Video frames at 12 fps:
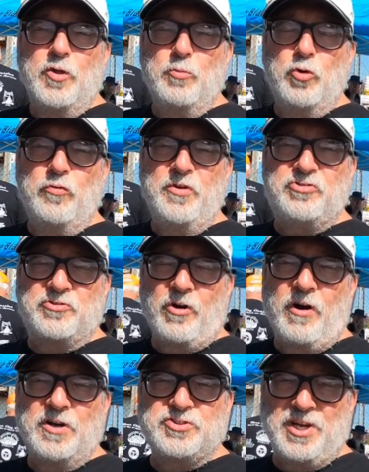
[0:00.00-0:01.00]
The movie
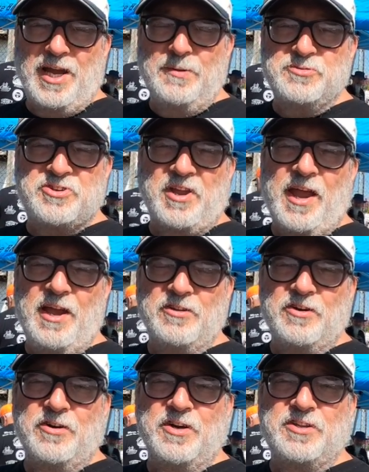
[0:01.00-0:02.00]
starred James
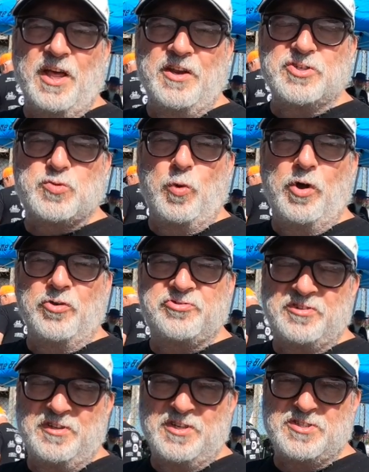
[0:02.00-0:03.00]
Taylor and Dennis
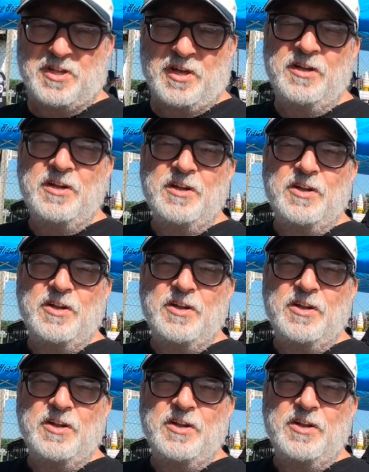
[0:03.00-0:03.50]
Wilson as the